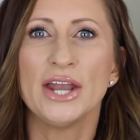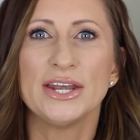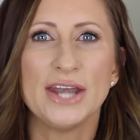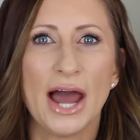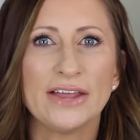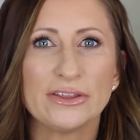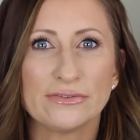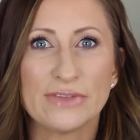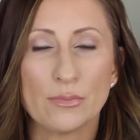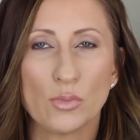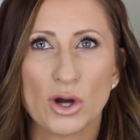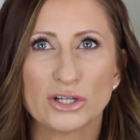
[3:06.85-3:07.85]
Neither of
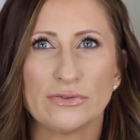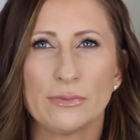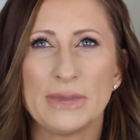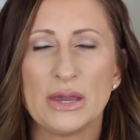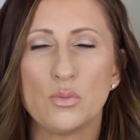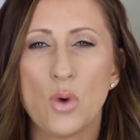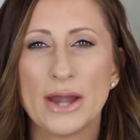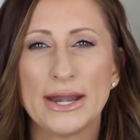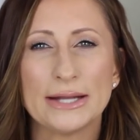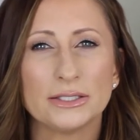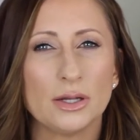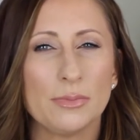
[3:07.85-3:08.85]
them worked for me. One
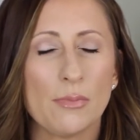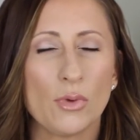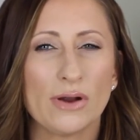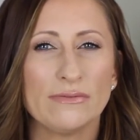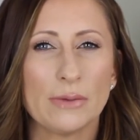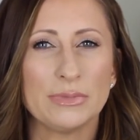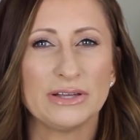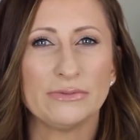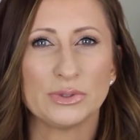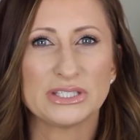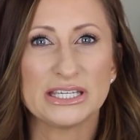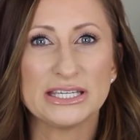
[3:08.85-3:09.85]
had a little bit more of, I
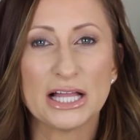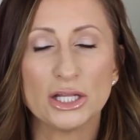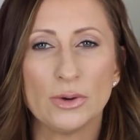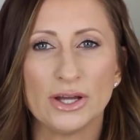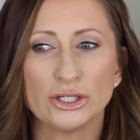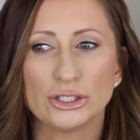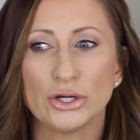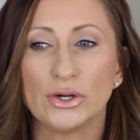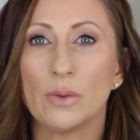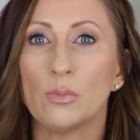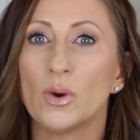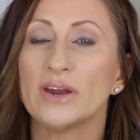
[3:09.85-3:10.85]
believe it was a yellow
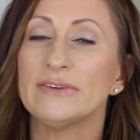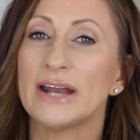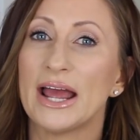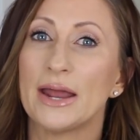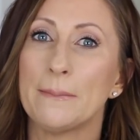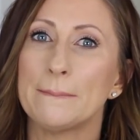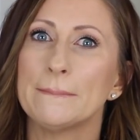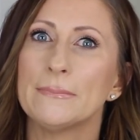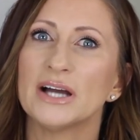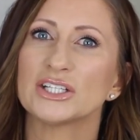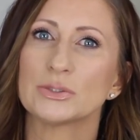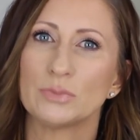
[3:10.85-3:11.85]
undertone, and one of it had
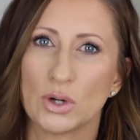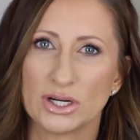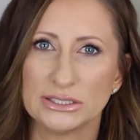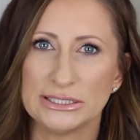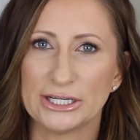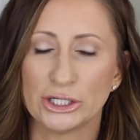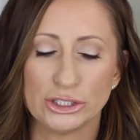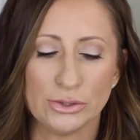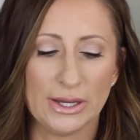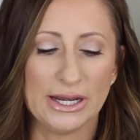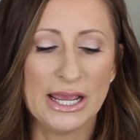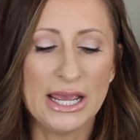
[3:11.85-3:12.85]
much more glitter
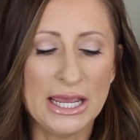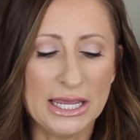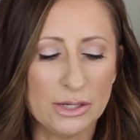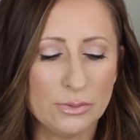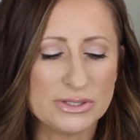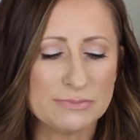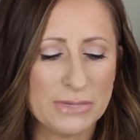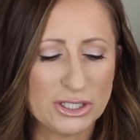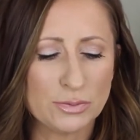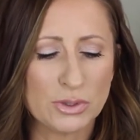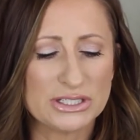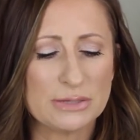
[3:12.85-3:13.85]
to it. It was
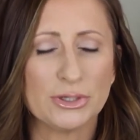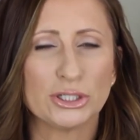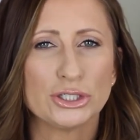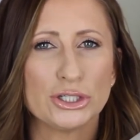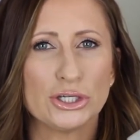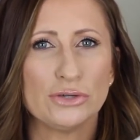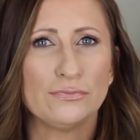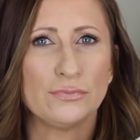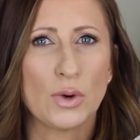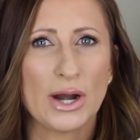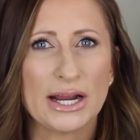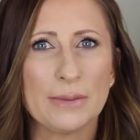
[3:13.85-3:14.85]
much more similar to the
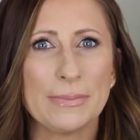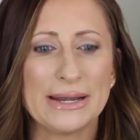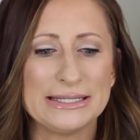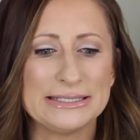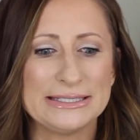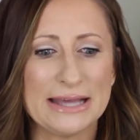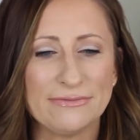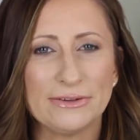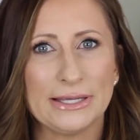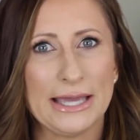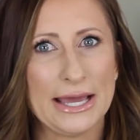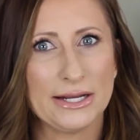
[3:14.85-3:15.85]
Euphoric, but it
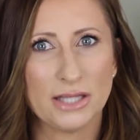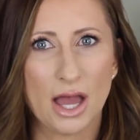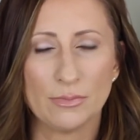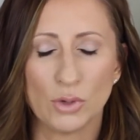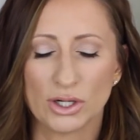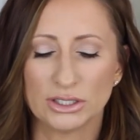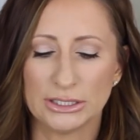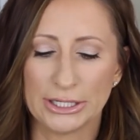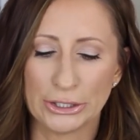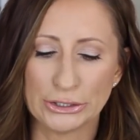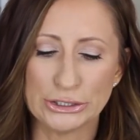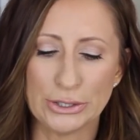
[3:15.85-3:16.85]
definitely had a lot more
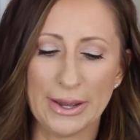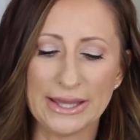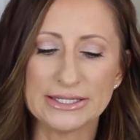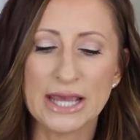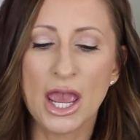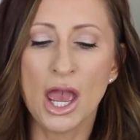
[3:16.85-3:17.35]
glitter to it.